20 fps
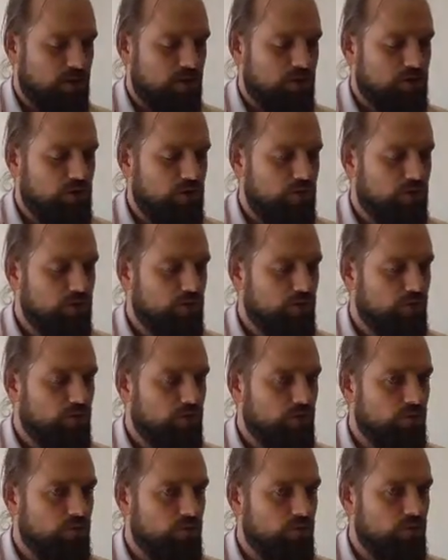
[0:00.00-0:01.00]
So
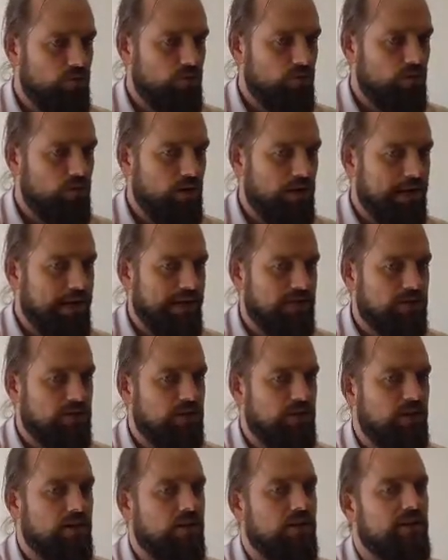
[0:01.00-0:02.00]
I had
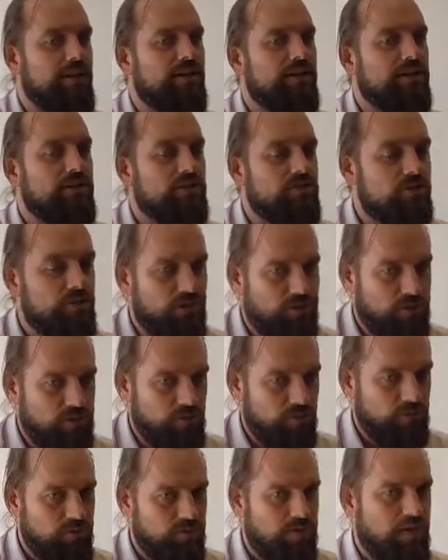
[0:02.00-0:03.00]
to adjust
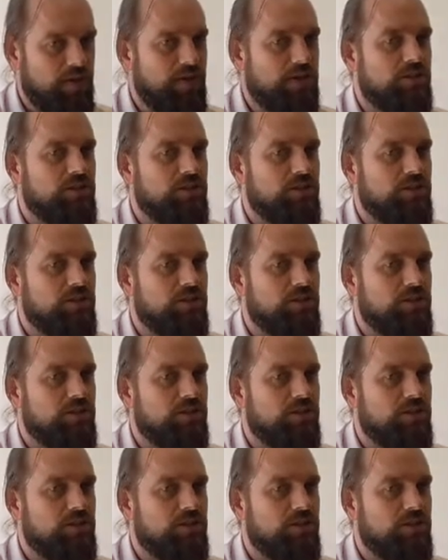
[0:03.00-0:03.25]
were doing,